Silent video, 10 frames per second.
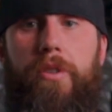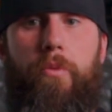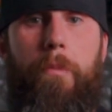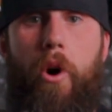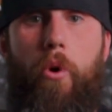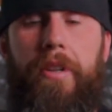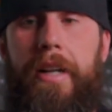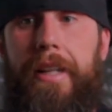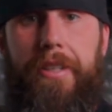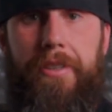He works
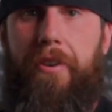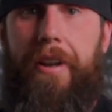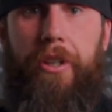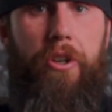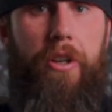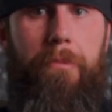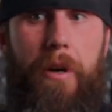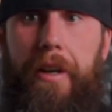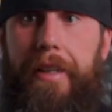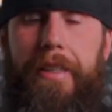remote, does a lot of
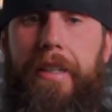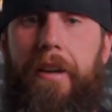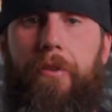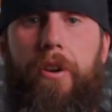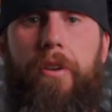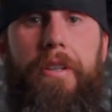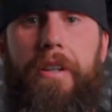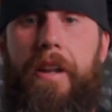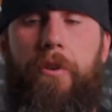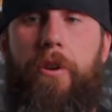good, but you never
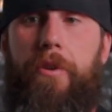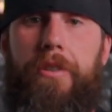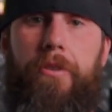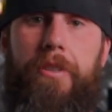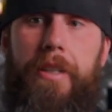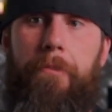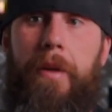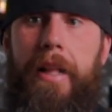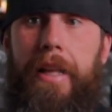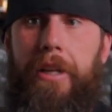notice or see him.